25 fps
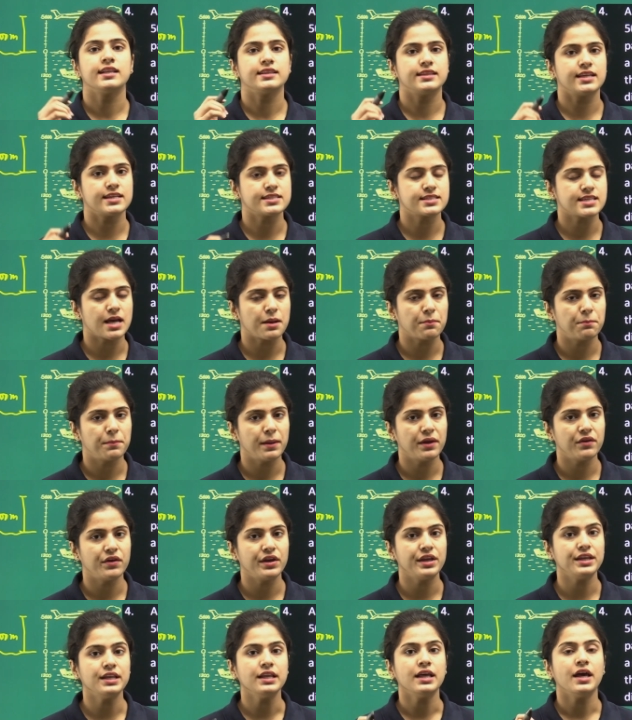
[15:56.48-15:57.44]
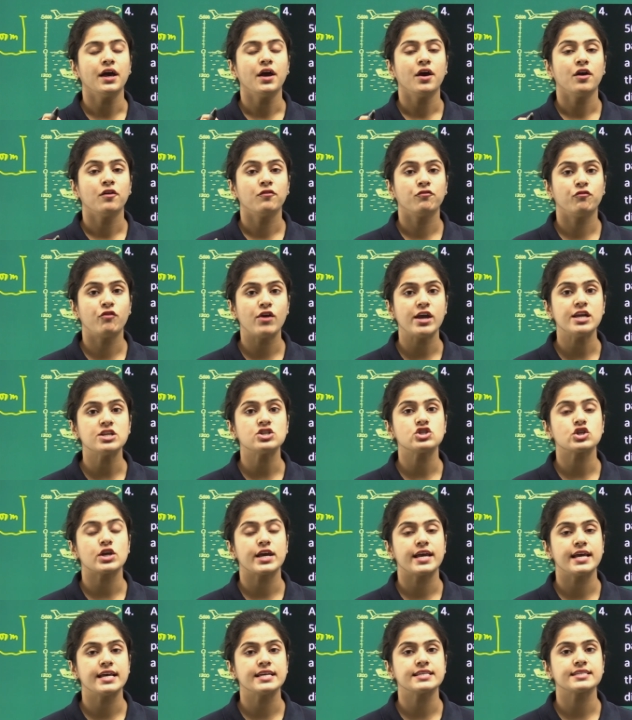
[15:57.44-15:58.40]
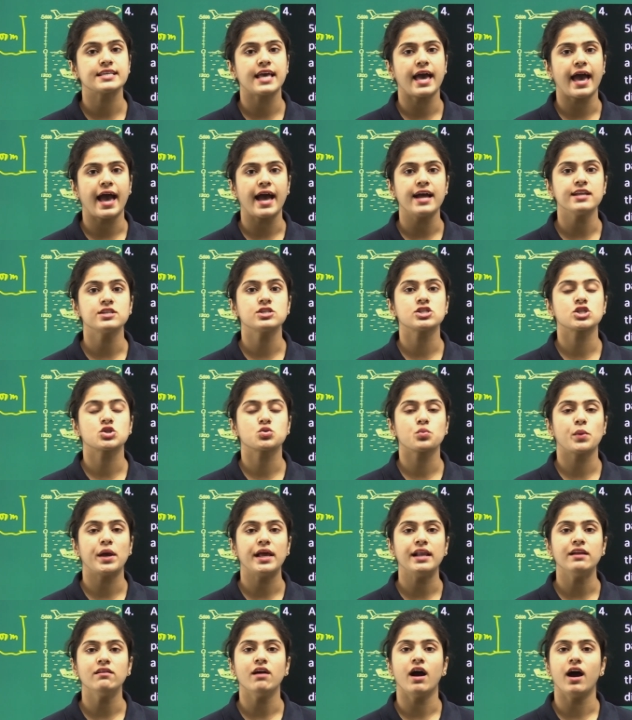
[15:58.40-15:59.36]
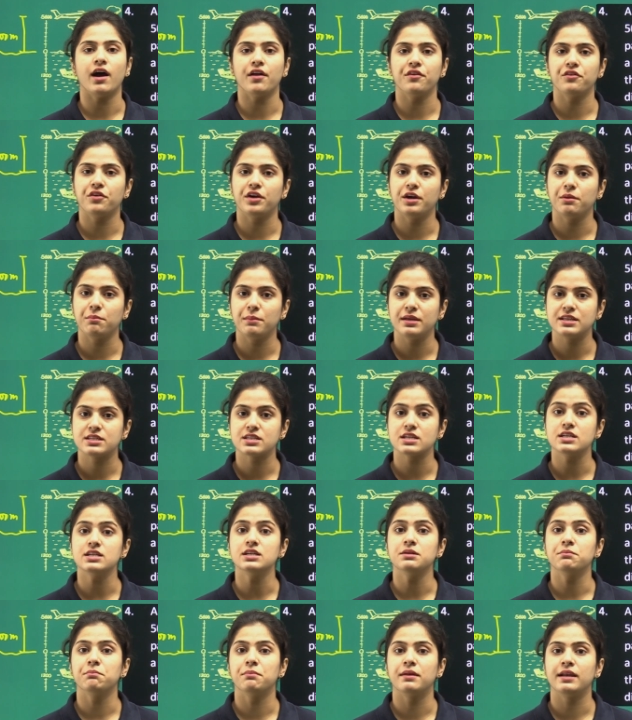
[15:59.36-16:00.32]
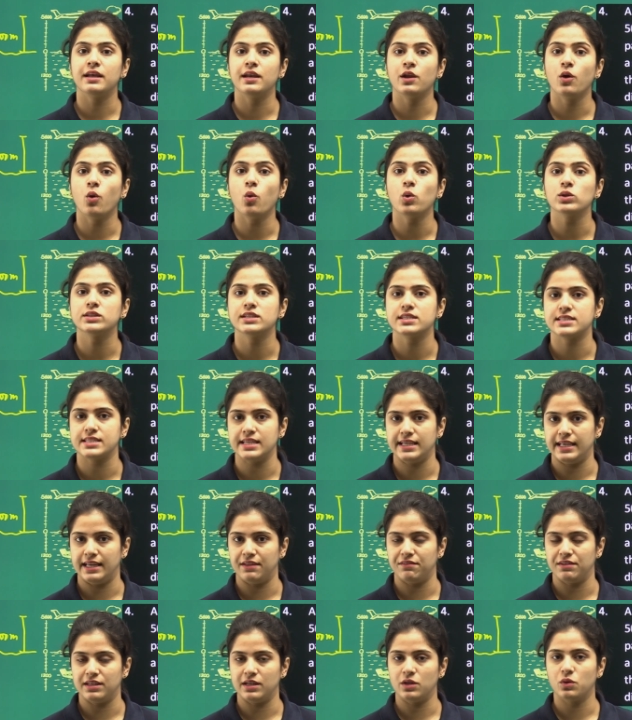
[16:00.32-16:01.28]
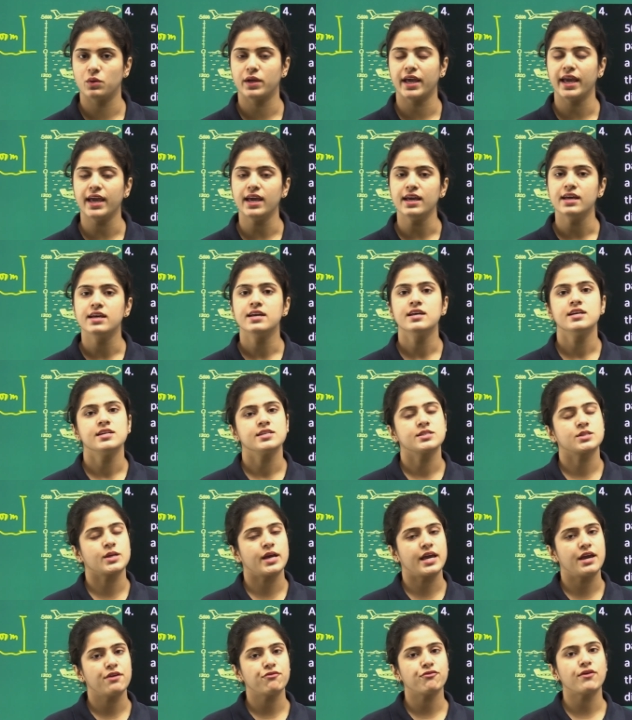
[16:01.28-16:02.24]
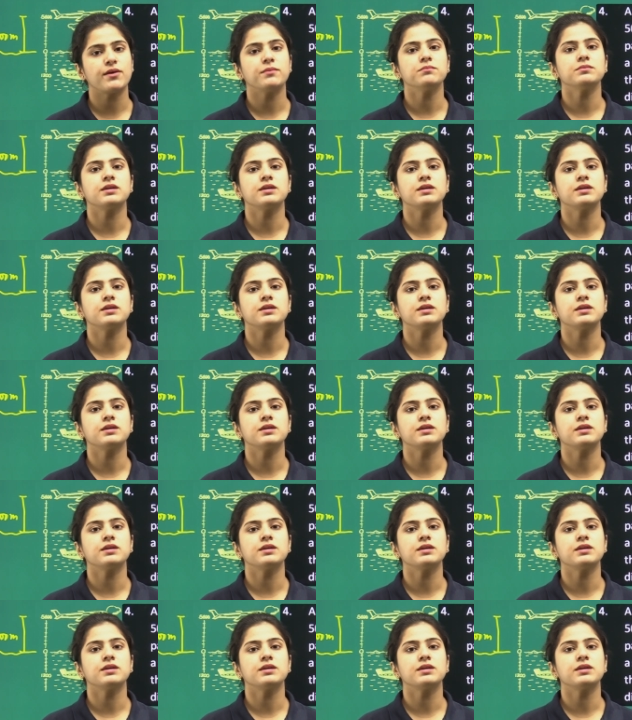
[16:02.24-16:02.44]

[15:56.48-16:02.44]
the submarine which is at 1200 meter below the sea level. Okay. So, if I